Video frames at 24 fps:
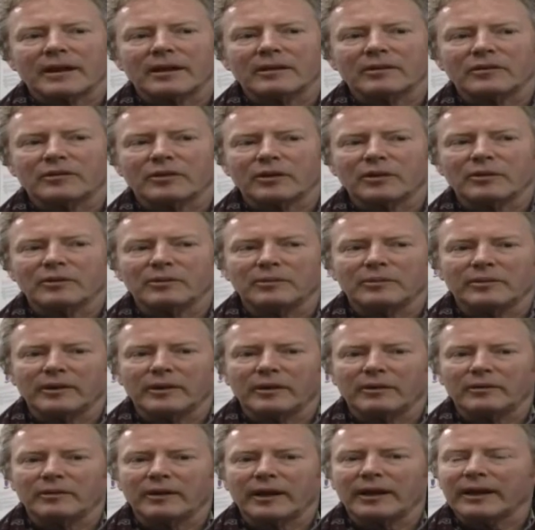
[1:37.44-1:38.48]
And so, you
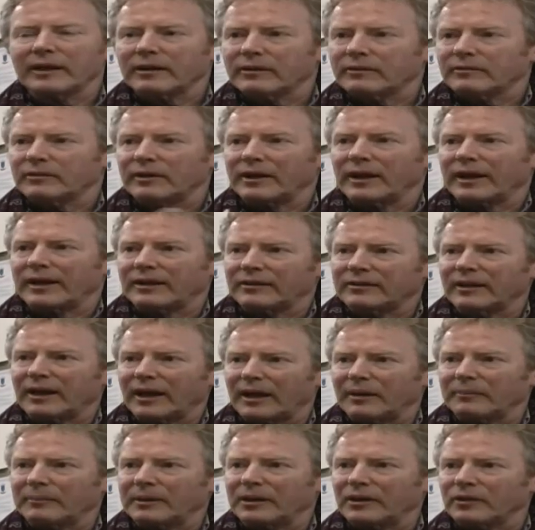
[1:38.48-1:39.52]
know, they could relate to
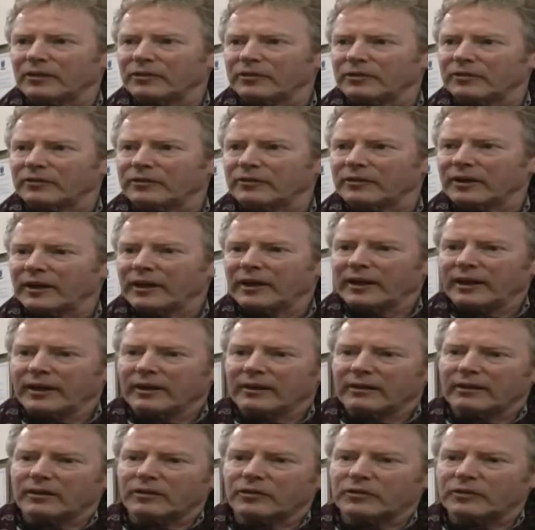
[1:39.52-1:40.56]
that because of
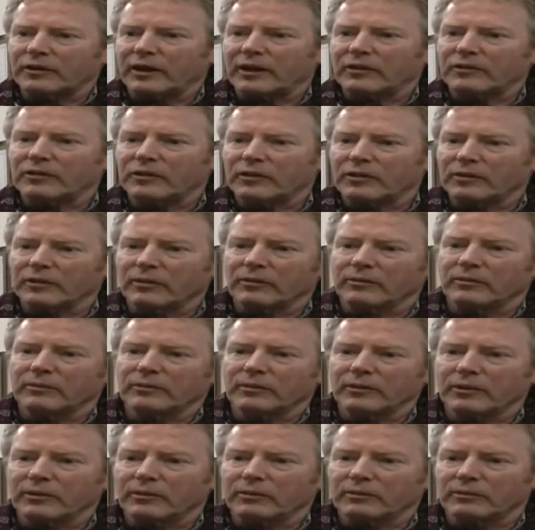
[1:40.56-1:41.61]
the stress that not
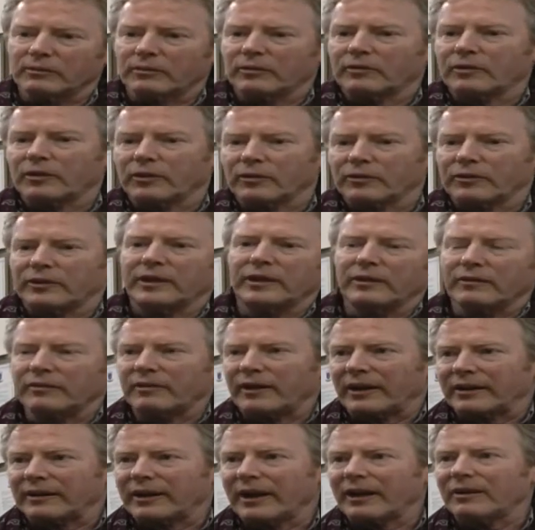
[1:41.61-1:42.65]
of course it didn't
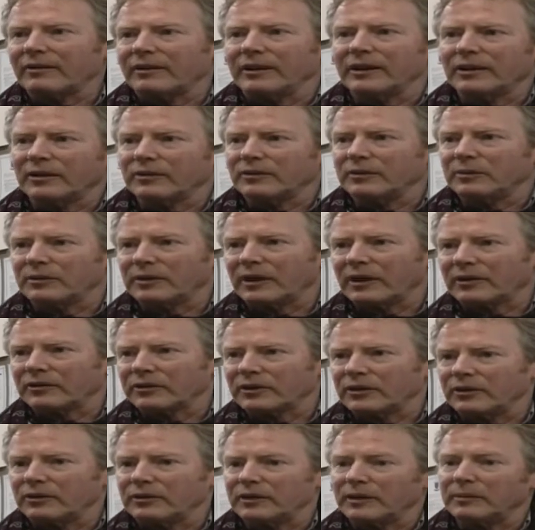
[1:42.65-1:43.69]
affect Harry because he was
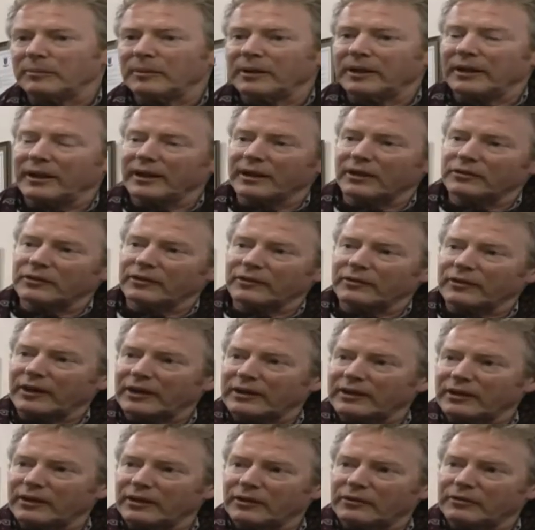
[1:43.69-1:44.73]
executed, but it
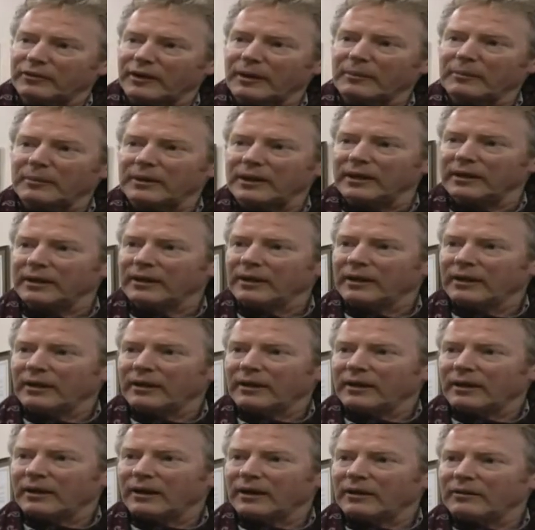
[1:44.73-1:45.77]
affected his family
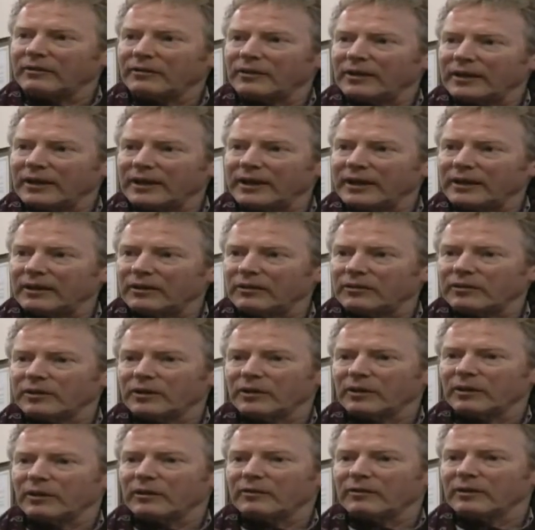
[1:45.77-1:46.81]
over the years,
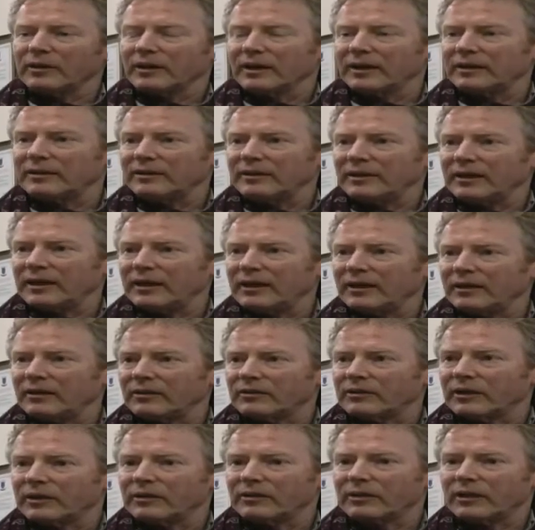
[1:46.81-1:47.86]
you know, over 90
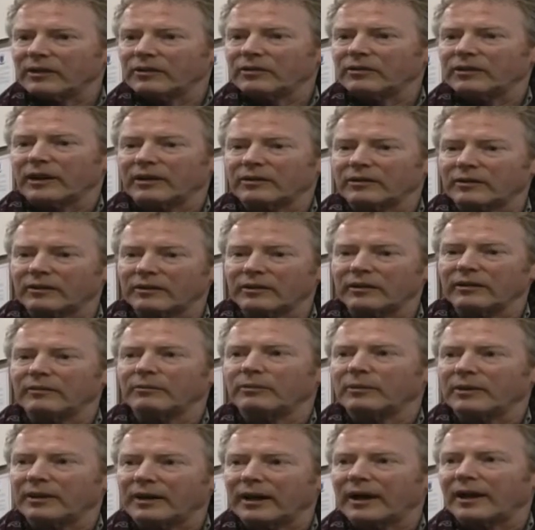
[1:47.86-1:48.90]
years. They just had to
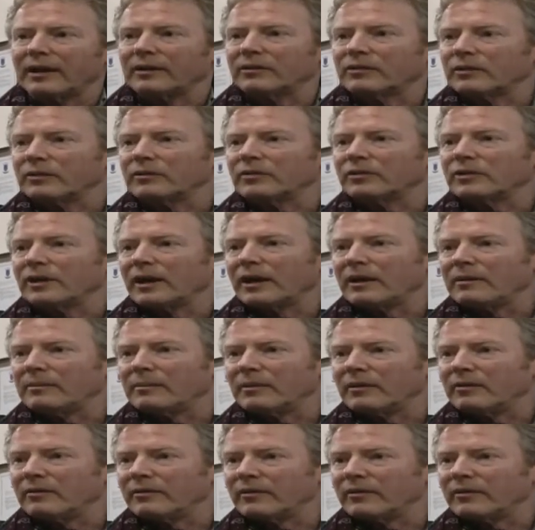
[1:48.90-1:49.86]
live with that sort of shame.